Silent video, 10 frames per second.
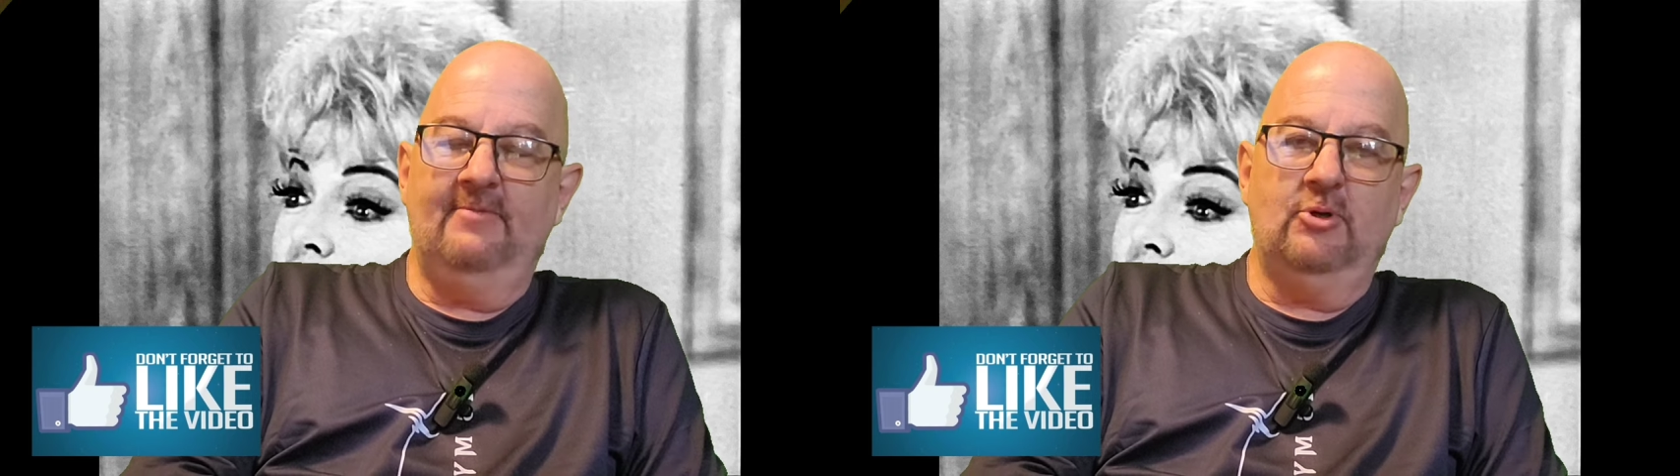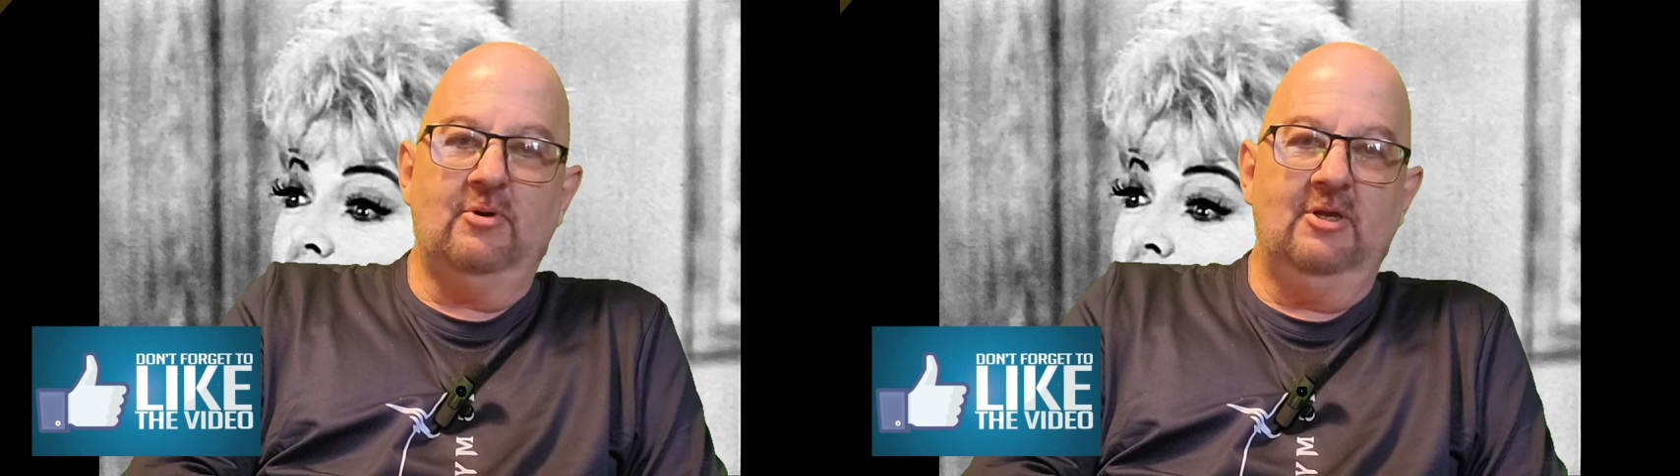
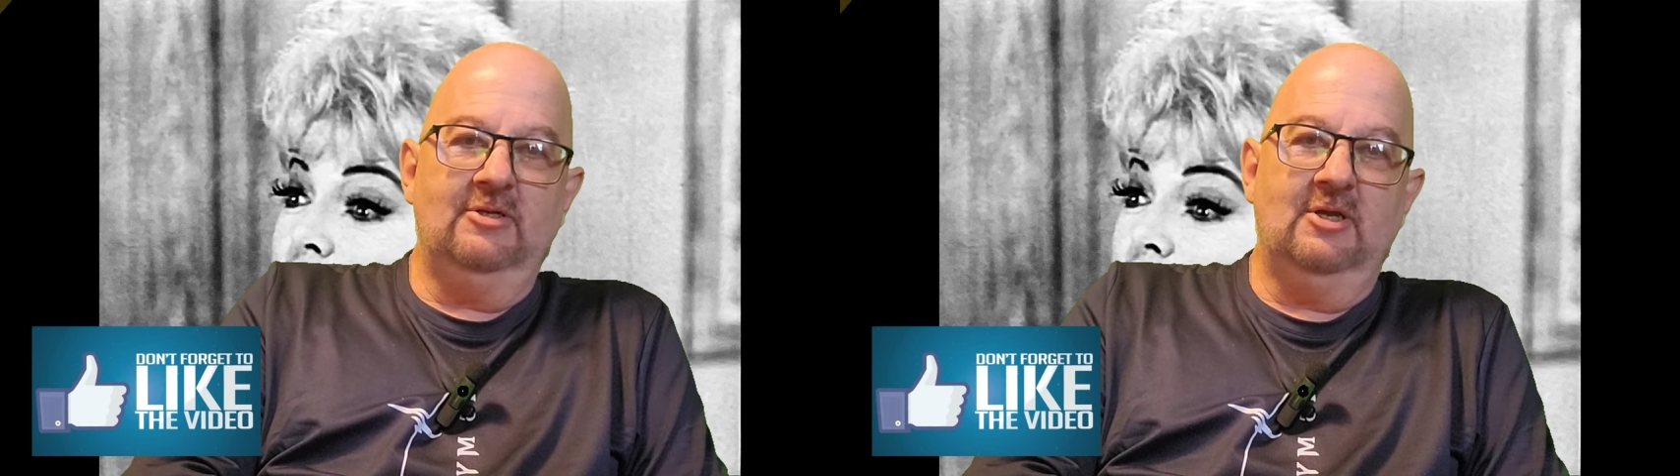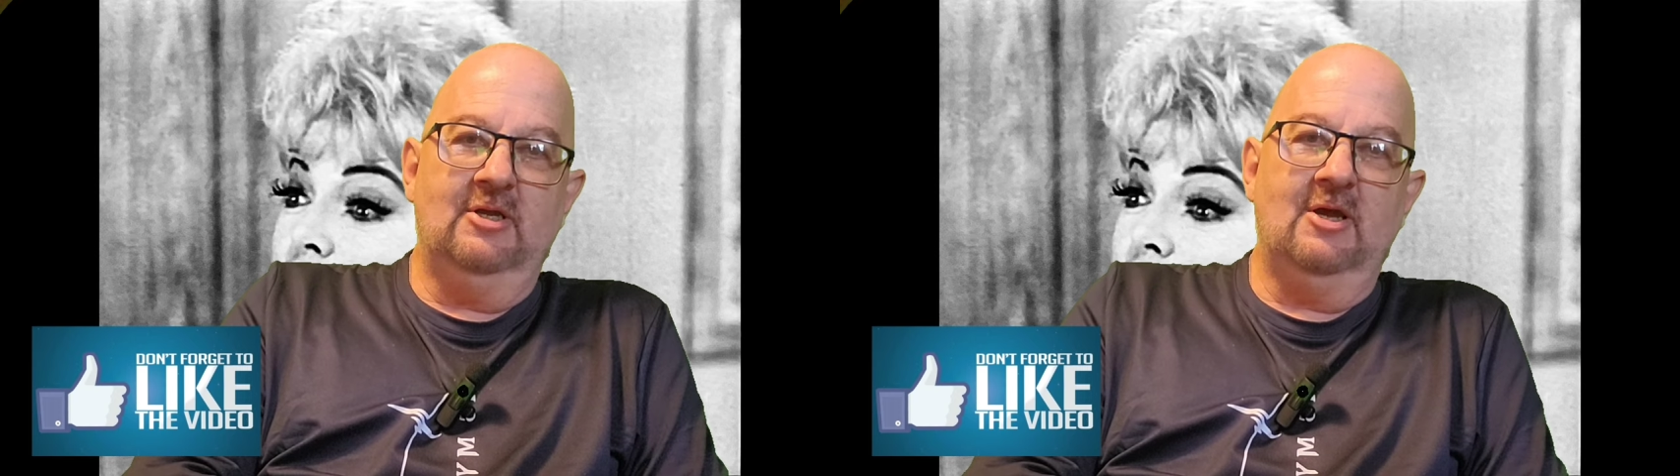Have a
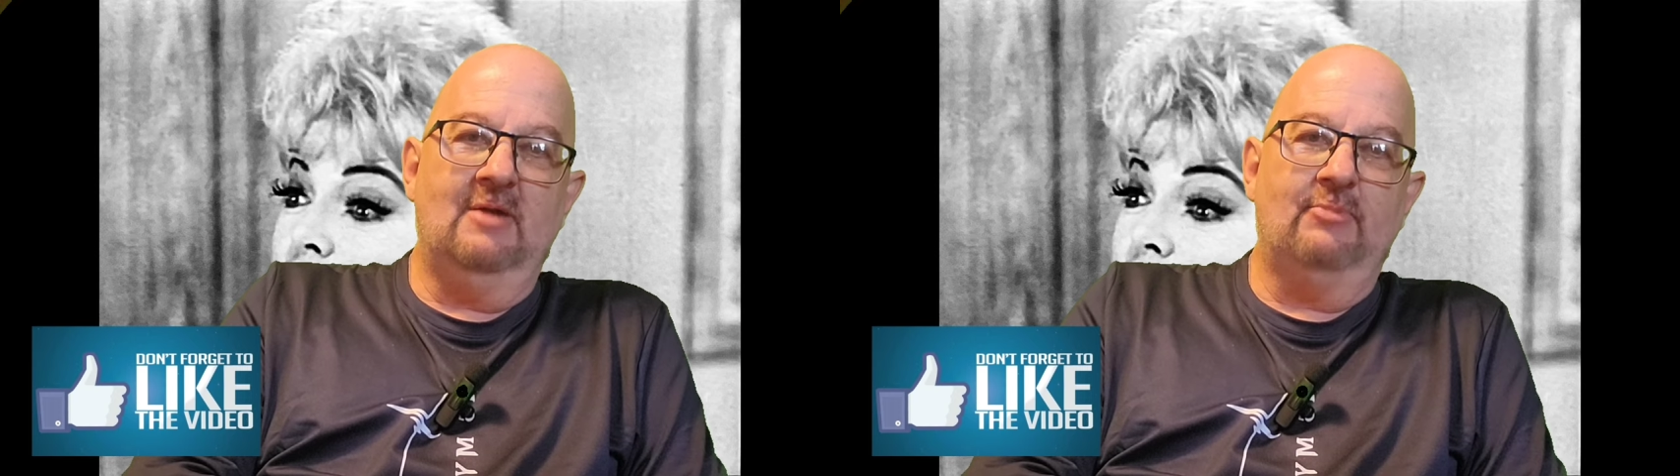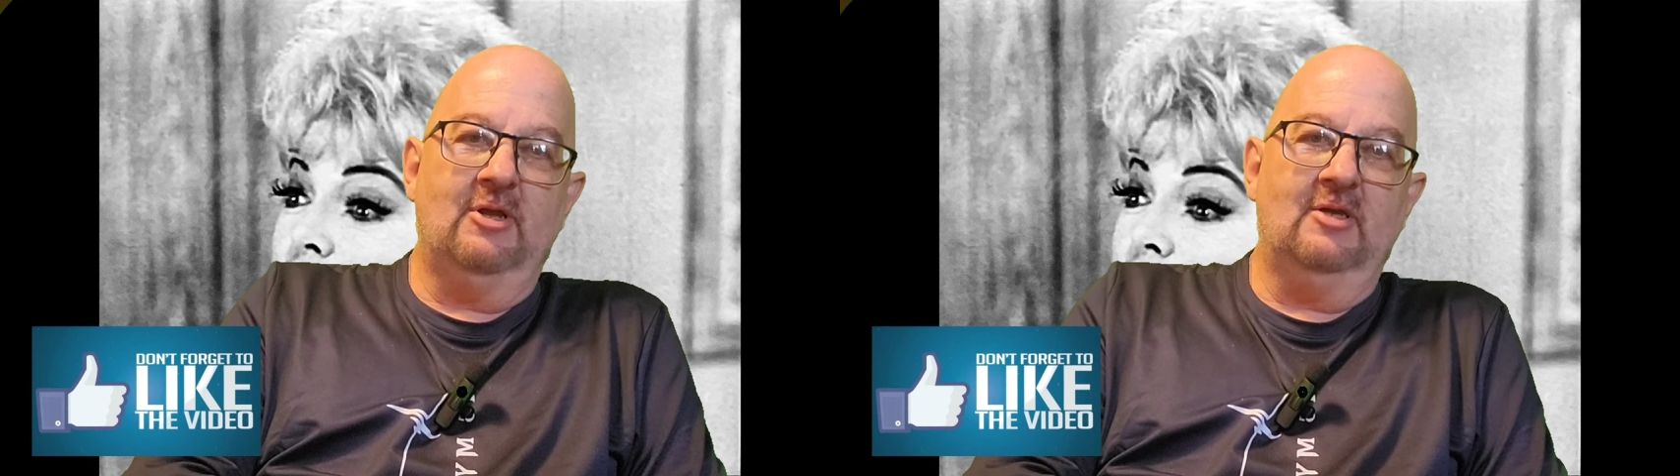great day.
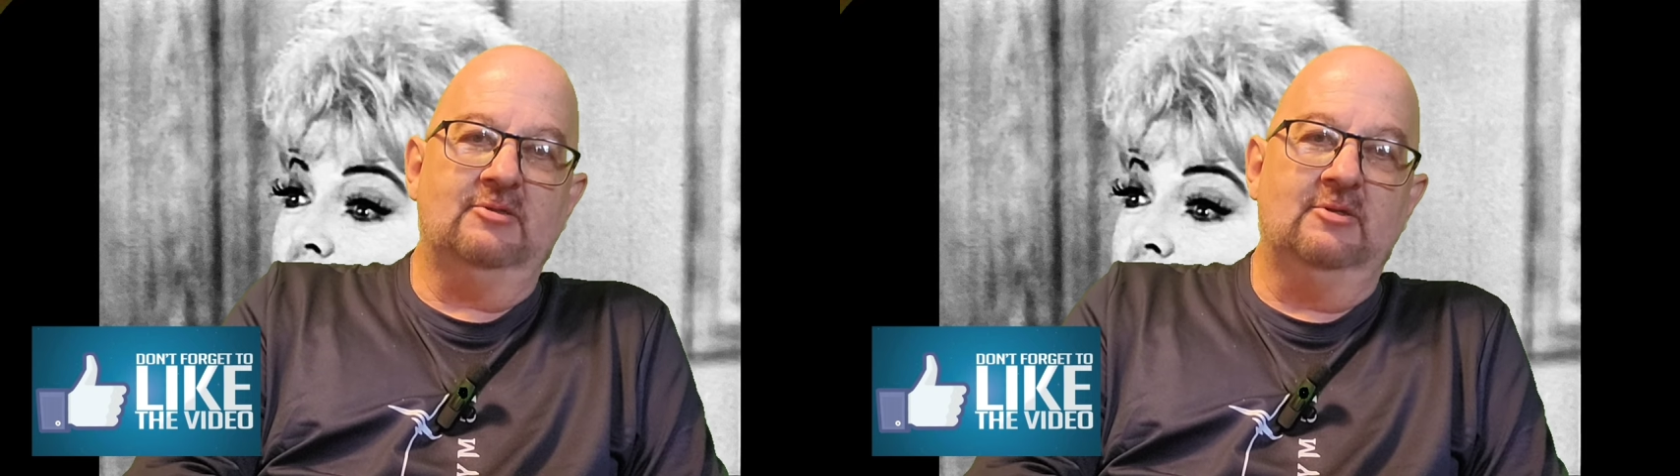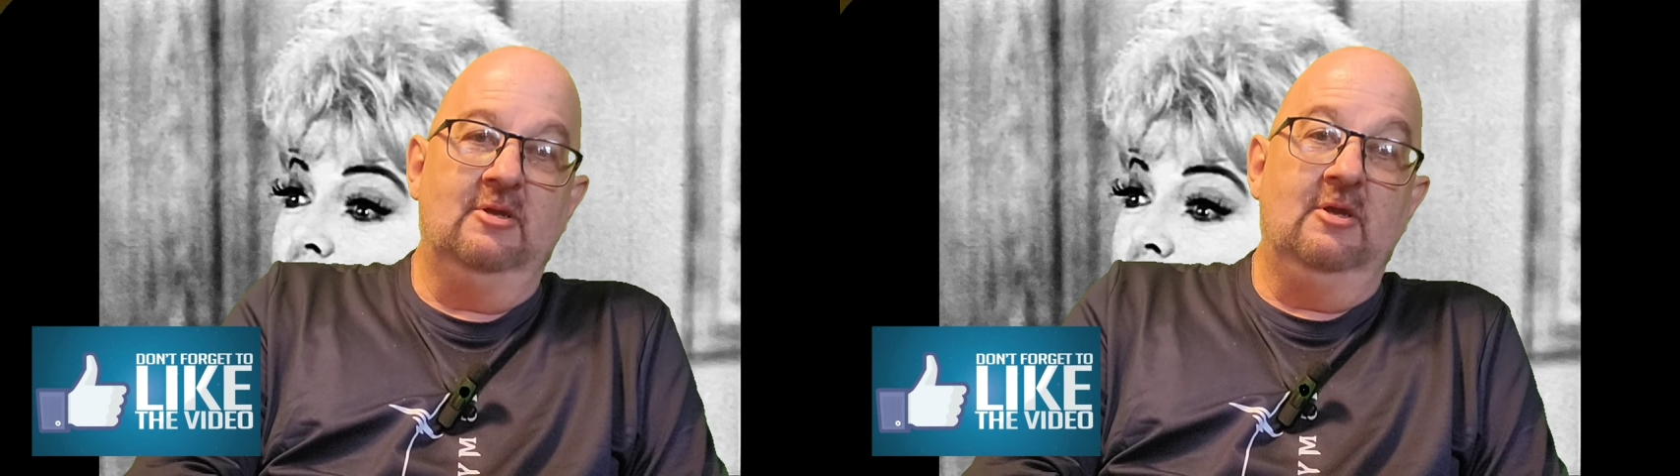God
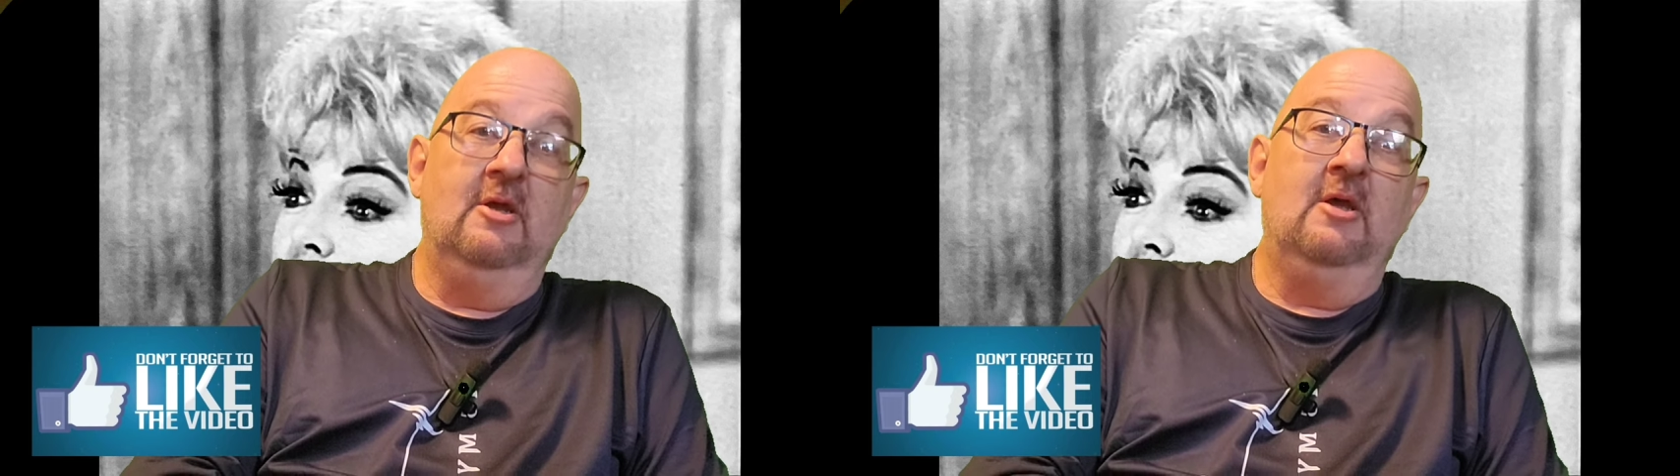bless.